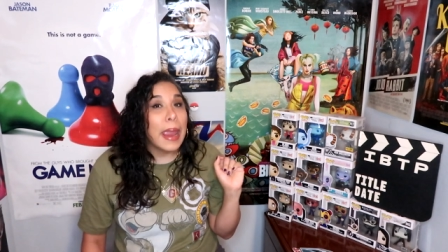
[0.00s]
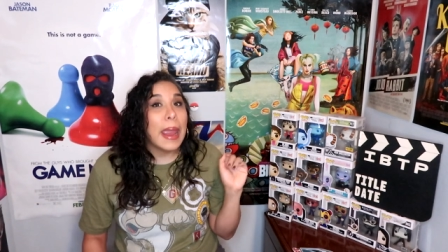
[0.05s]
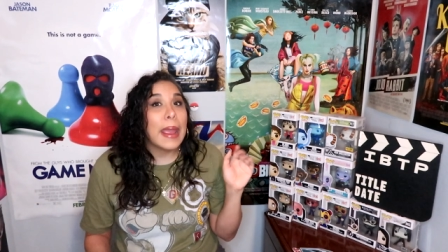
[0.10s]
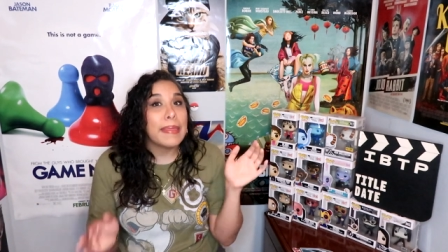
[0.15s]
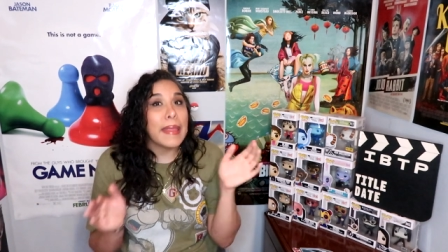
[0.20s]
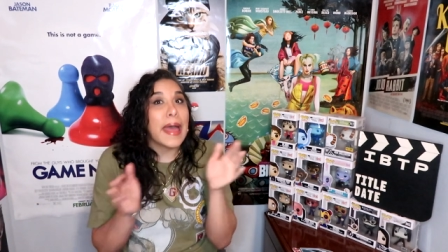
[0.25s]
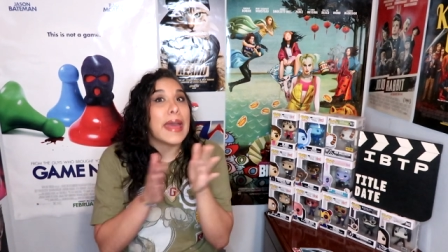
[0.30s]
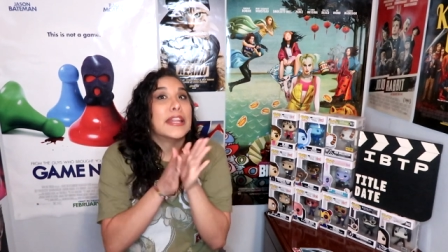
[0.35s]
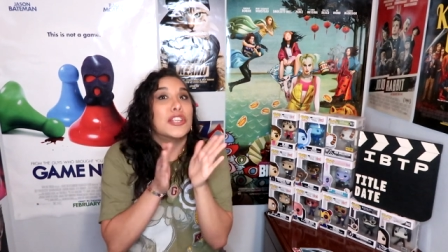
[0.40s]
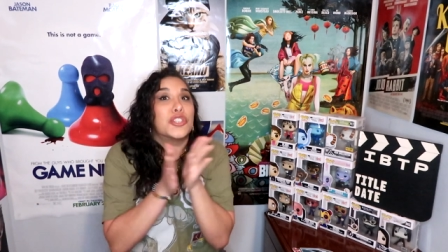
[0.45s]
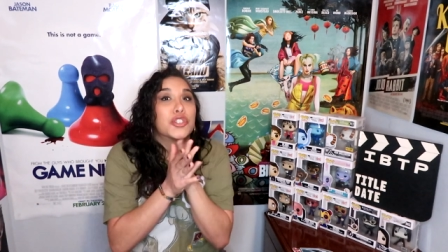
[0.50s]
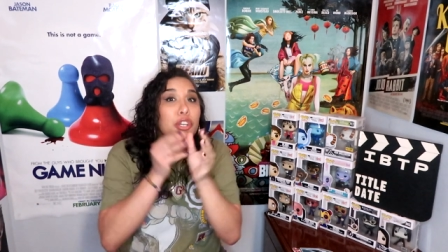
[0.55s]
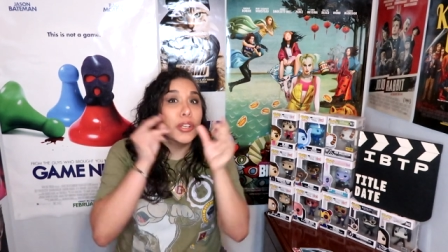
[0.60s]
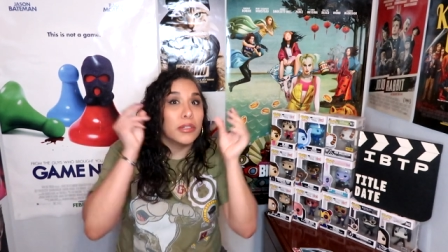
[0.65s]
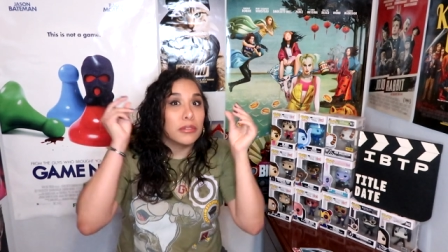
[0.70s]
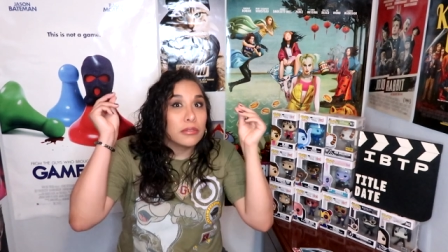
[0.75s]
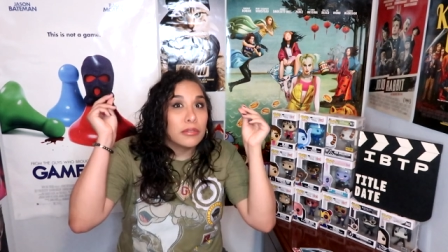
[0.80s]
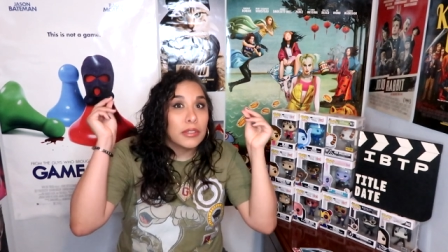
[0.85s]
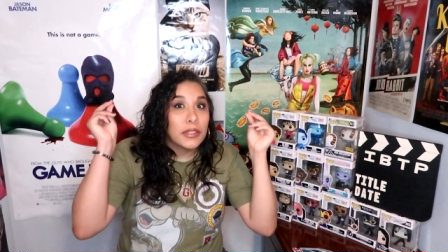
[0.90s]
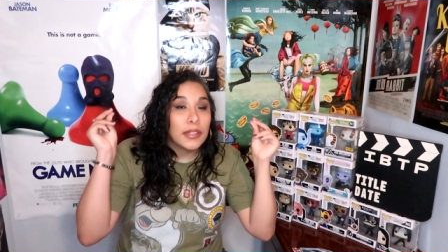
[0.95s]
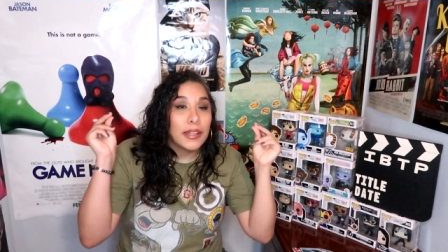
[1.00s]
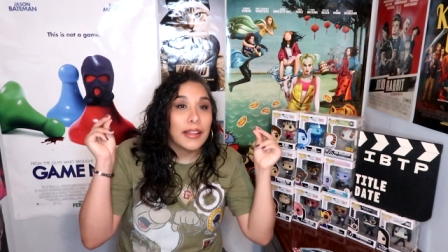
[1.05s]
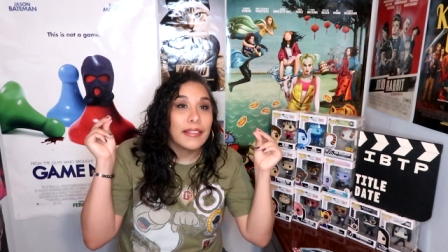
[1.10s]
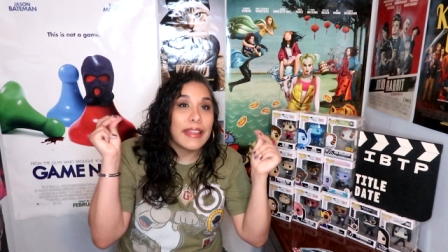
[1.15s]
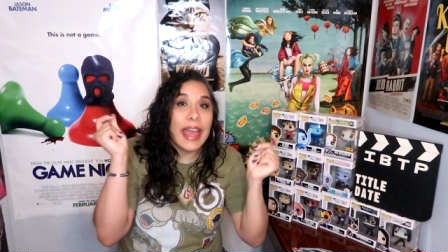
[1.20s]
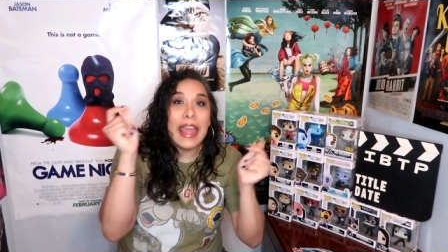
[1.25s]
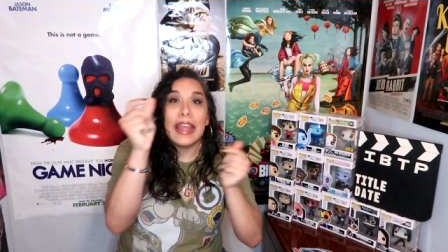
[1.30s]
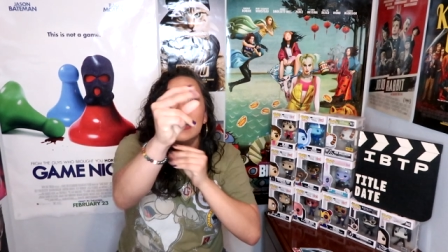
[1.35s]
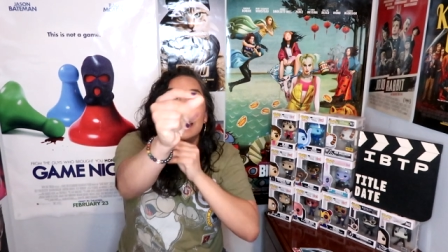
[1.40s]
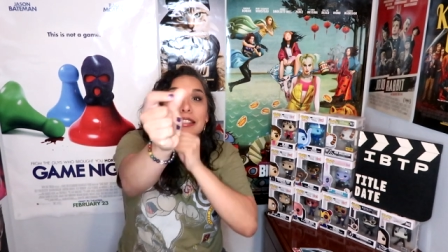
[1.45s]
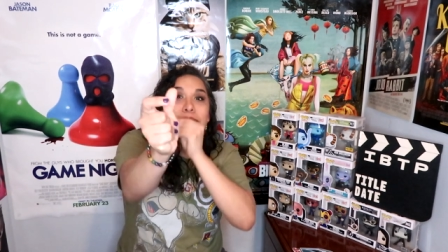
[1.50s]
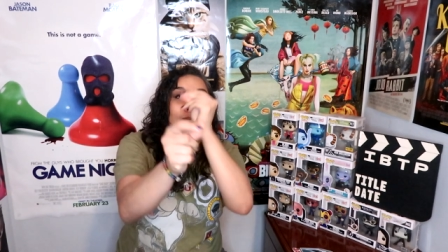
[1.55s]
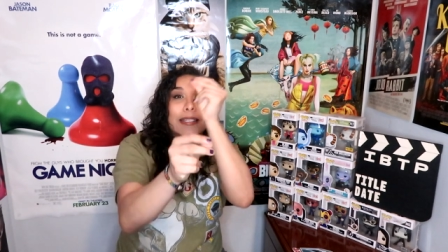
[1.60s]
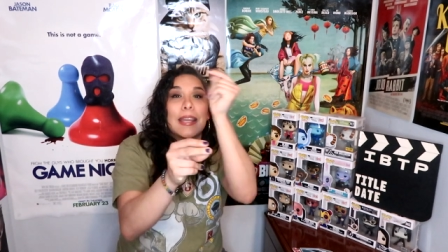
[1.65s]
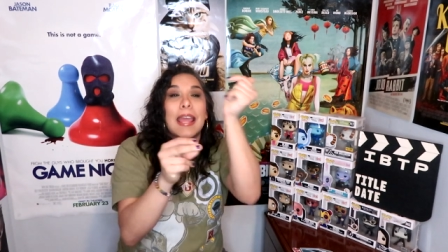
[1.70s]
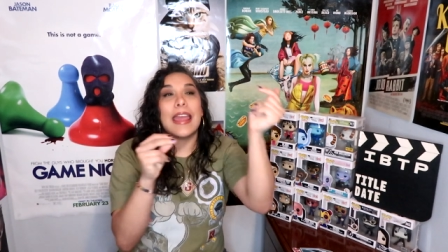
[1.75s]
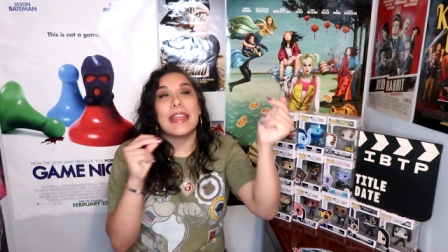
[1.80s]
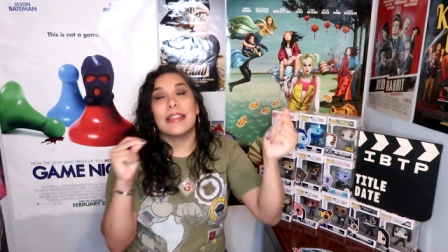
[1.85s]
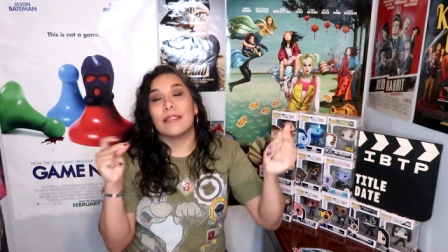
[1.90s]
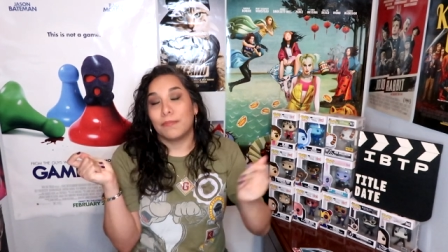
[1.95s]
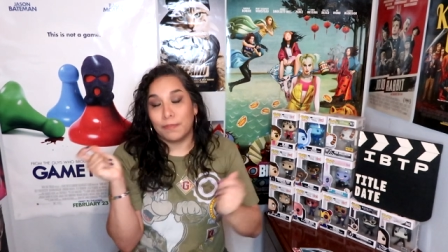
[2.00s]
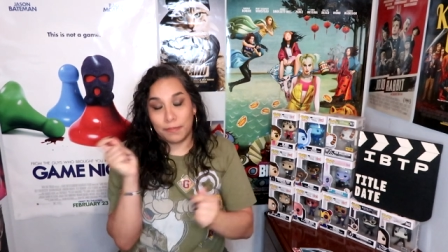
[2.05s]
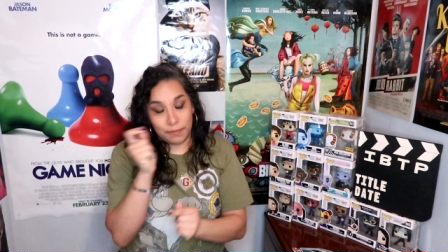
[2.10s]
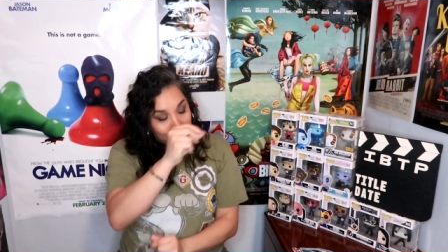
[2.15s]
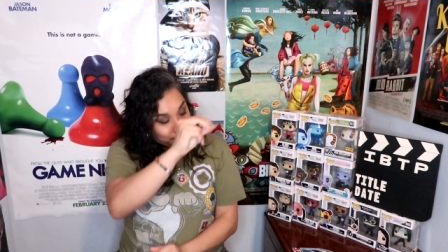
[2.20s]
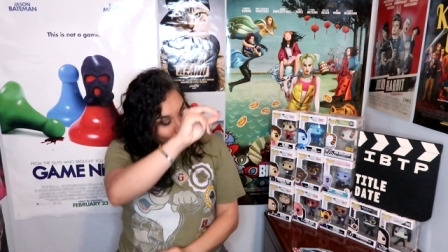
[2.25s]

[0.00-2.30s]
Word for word: And that is true. That is, it.